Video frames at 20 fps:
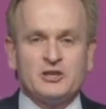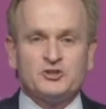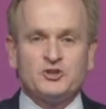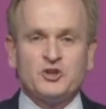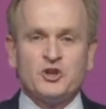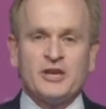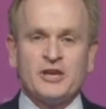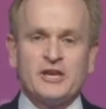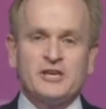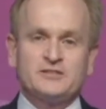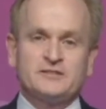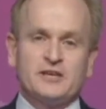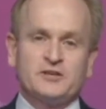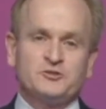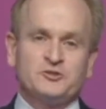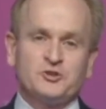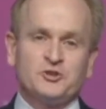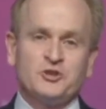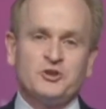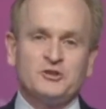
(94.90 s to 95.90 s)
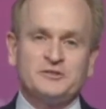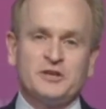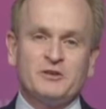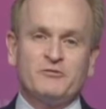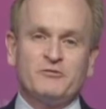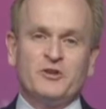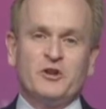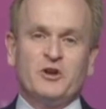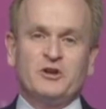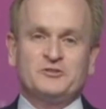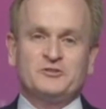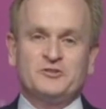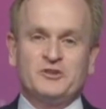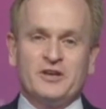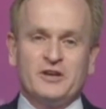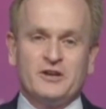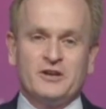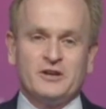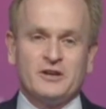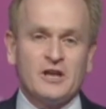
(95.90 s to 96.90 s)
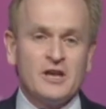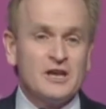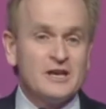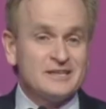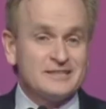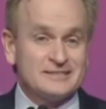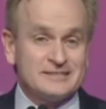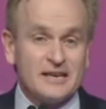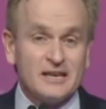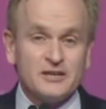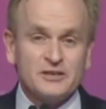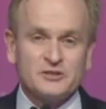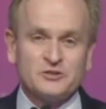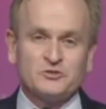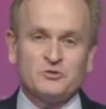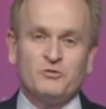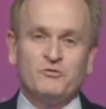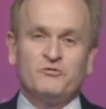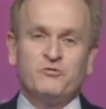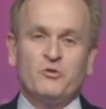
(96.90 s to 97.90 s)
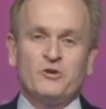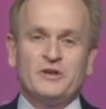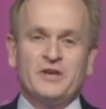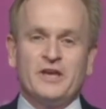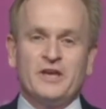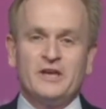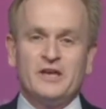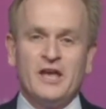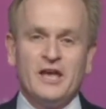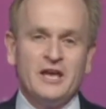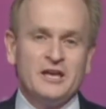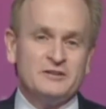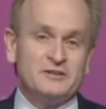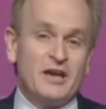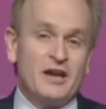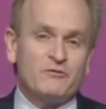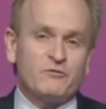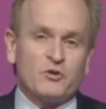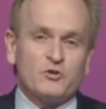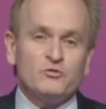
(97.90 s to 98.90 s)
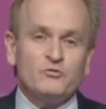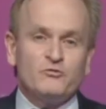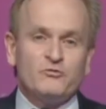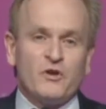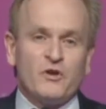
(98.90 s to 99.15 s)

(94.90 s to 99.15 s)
The hope of each Canadian to have financial